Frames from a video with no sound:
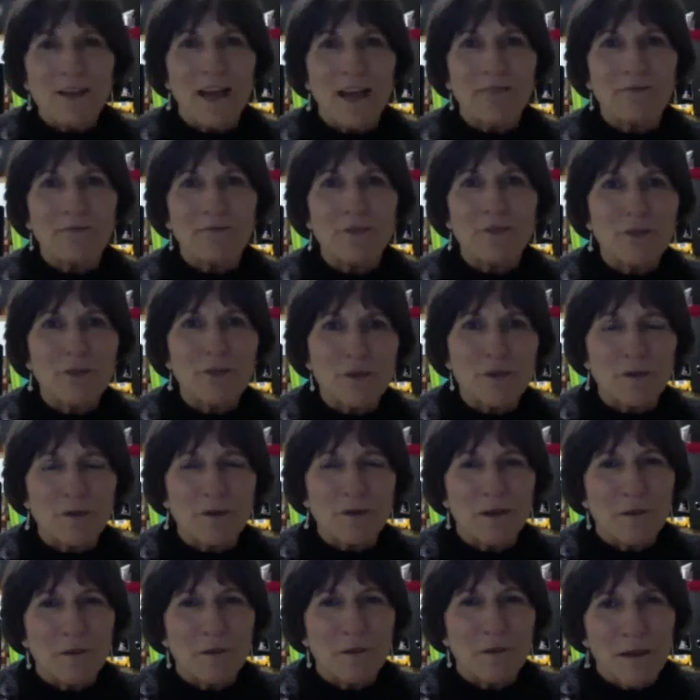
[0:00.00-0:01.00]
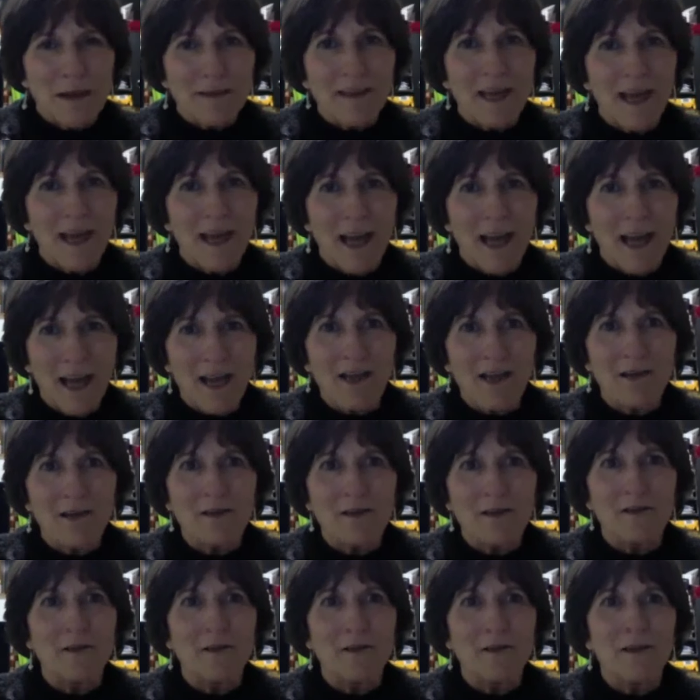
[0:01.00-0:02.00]
have to talk about
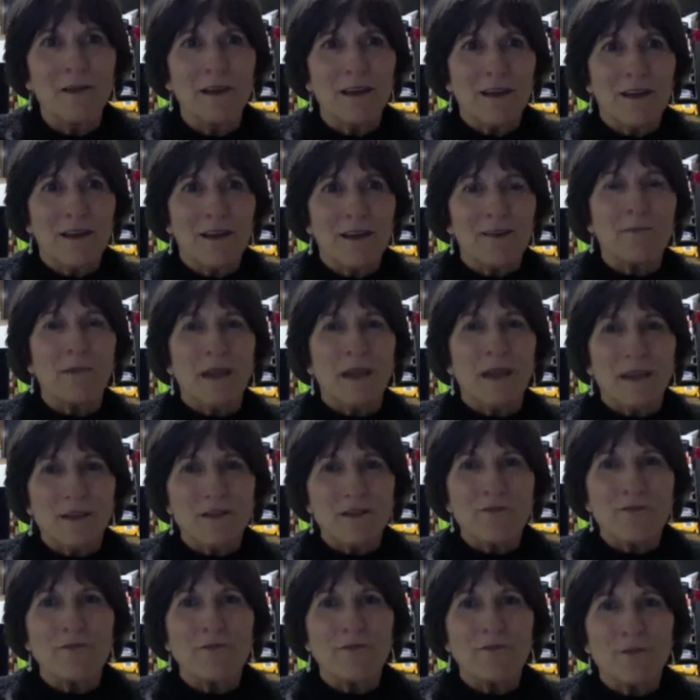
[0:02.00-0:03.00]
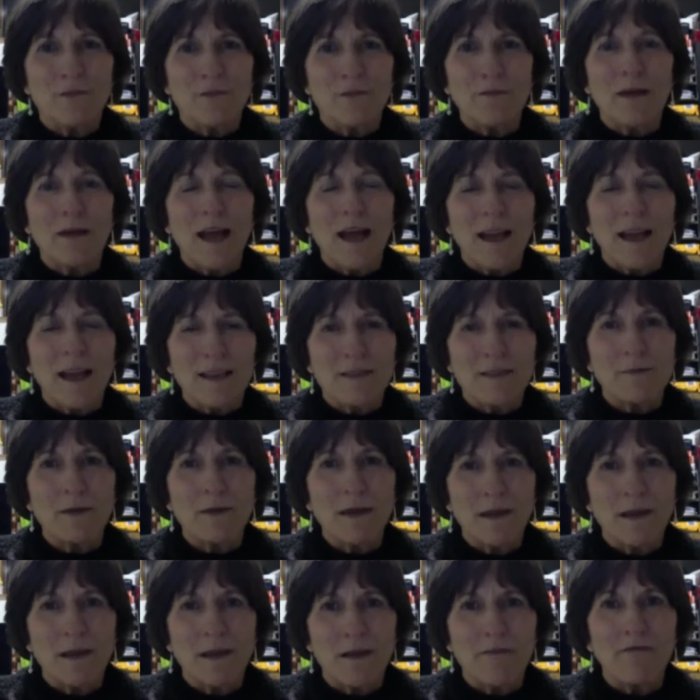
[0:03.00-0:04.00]
how the patient group has
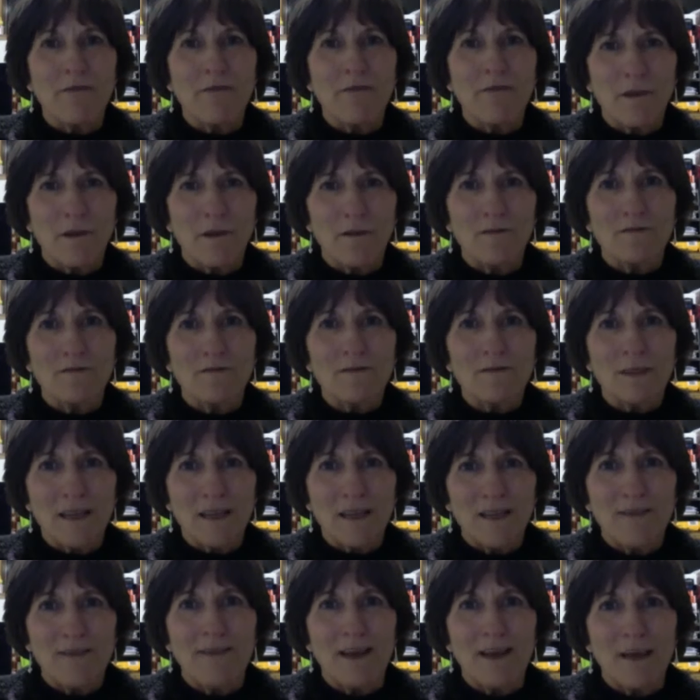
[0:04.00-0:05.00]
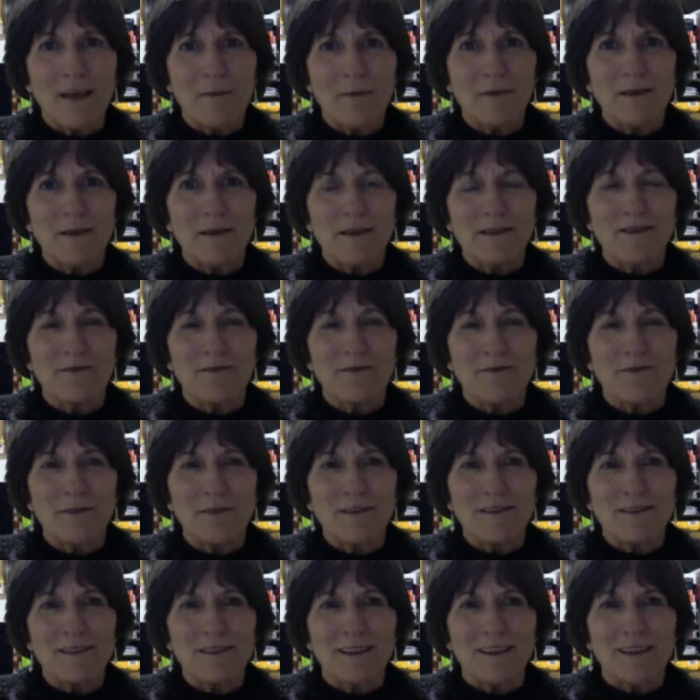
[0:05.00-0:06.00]
been involved in that piece of
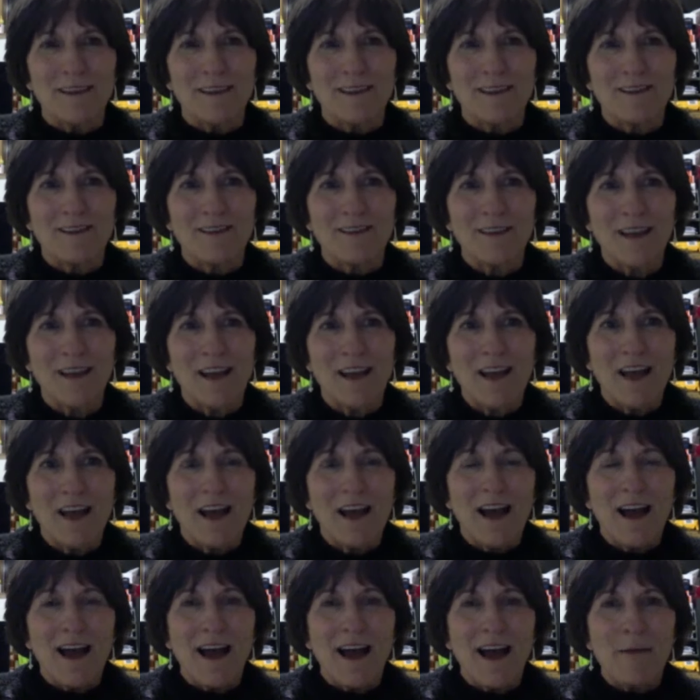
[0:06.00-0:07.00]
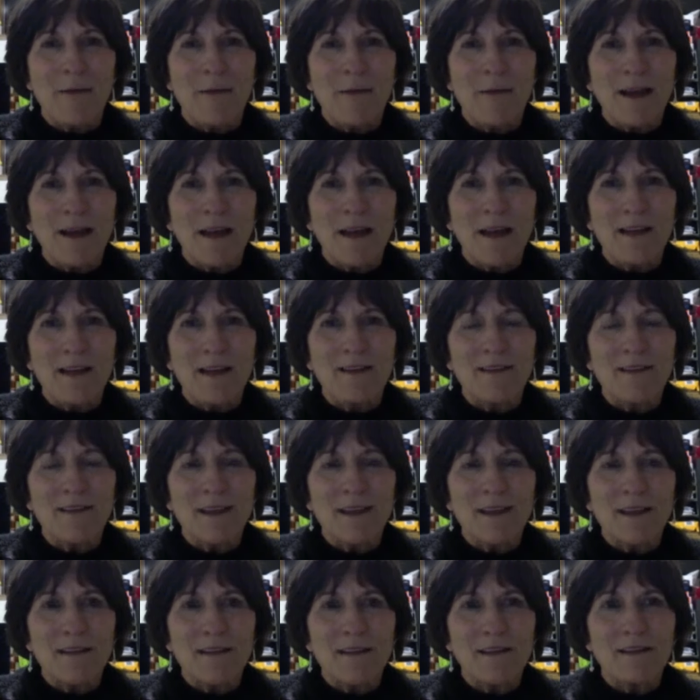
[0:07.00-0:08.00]
research. And I
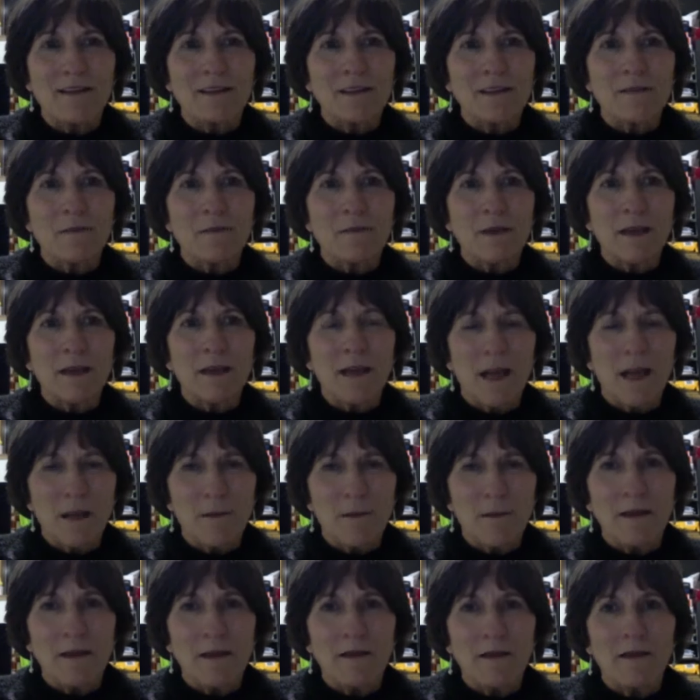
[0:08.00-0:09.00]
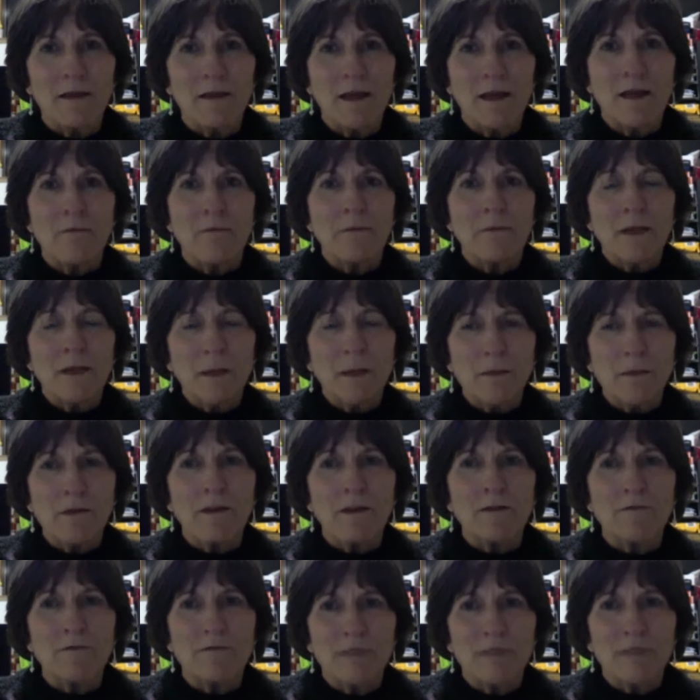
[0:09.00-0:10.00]
think this is becoming, people
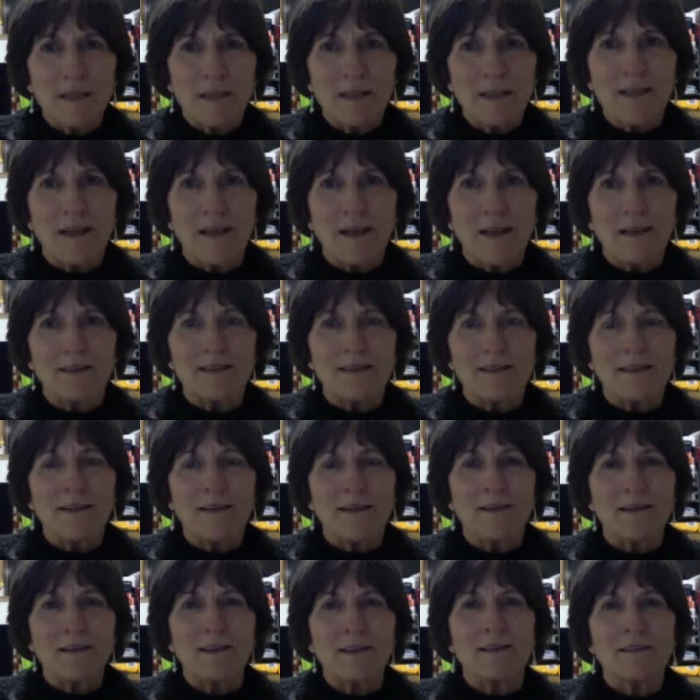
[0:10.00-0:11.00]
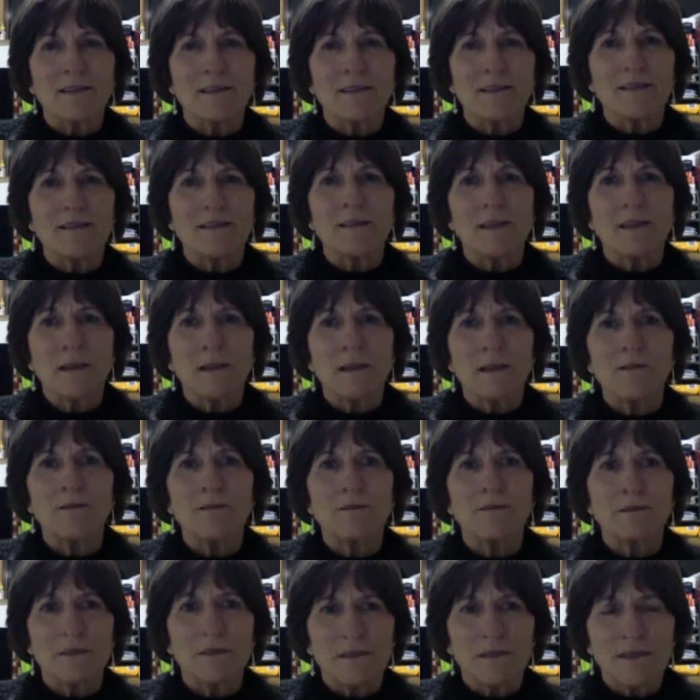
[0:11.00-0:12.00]
are realising that it's
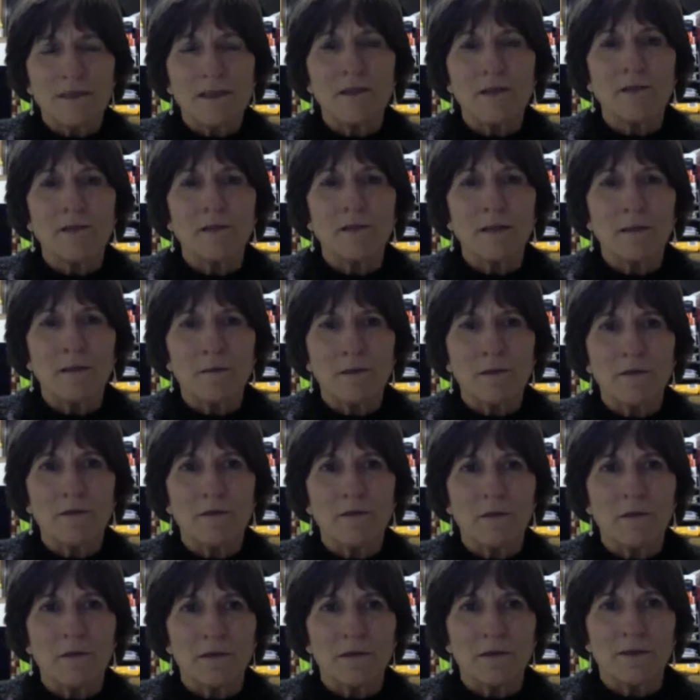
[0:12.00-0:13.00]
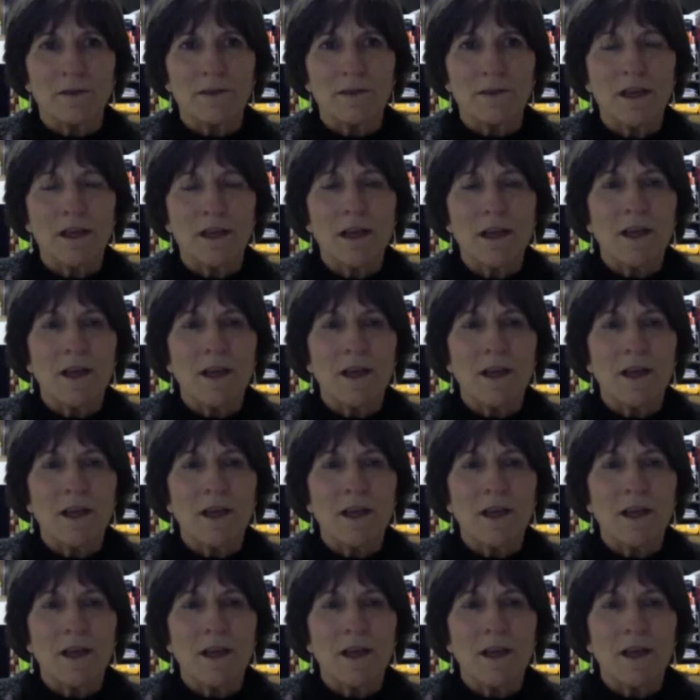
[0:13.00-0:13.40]
so important